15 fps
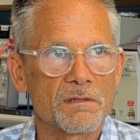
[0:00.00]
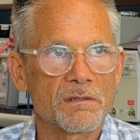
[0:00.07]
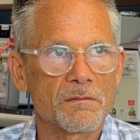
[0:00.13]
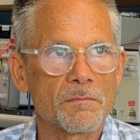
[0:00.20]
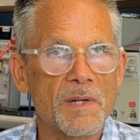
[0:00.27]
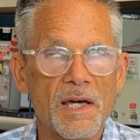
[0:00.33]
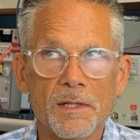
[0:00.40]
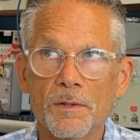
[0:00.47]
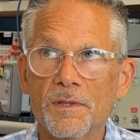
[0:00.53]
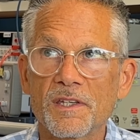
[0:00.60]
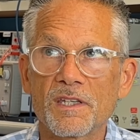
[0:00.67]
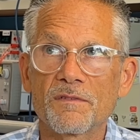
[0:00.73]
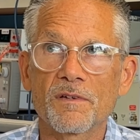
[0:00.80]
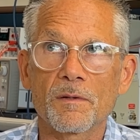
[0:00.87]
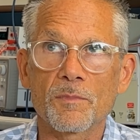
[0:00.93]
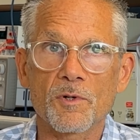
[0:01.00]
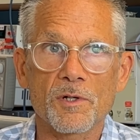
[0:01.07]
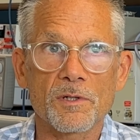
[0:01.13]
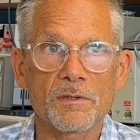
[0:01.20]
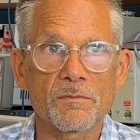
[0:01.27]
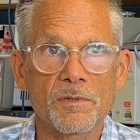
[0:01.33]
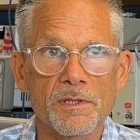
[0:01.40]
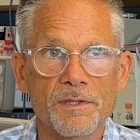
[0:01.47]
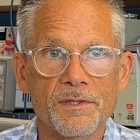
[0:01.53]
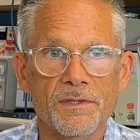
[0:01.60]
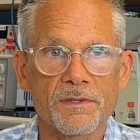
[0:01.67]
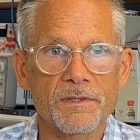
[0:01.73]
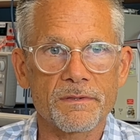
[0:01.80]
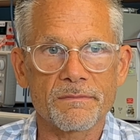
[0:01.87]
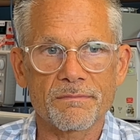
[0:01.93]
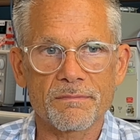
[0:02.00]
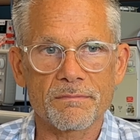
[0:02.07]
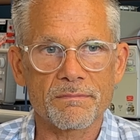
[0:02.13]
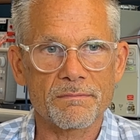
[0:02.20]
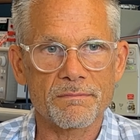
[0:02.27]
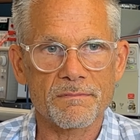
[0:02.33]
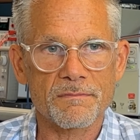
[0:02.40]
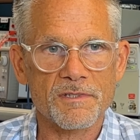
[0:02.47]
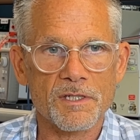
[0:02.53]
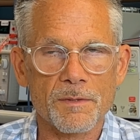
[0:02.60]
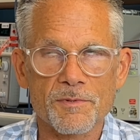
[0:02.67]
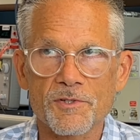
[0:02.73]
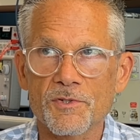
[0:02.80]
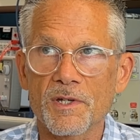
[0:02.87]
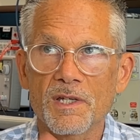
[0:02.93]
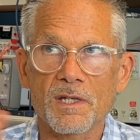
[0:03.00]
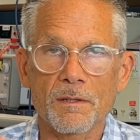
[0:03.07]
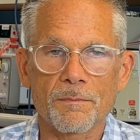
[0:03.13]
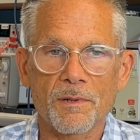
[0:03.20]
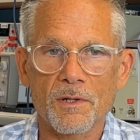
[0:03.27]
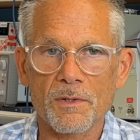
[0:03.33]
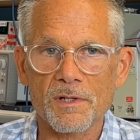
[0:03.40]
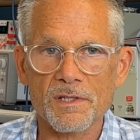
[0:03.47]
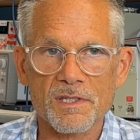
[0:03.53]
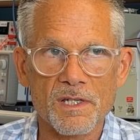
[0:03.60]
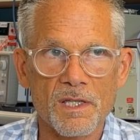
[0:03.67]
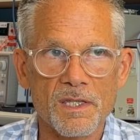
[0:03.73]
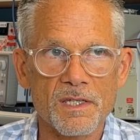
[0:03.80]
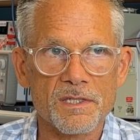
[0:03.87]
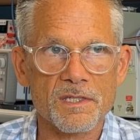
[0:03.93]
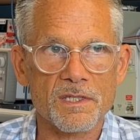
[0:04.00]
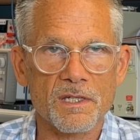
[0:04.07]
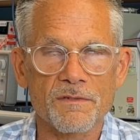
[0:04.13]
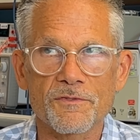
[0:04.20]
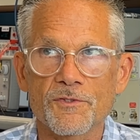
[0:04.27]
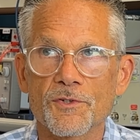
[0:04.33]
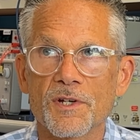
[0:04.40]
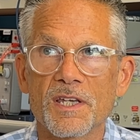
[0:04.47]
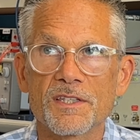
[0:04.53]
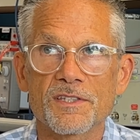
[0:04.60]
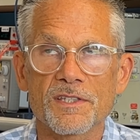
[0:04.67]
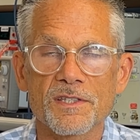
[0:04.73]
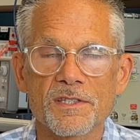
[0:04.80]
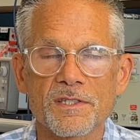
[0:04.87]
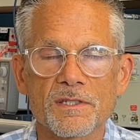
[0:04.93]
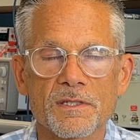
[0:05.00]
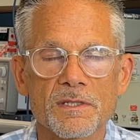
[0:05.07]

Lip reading: model the eval board with substrate components, all that stuff, traces,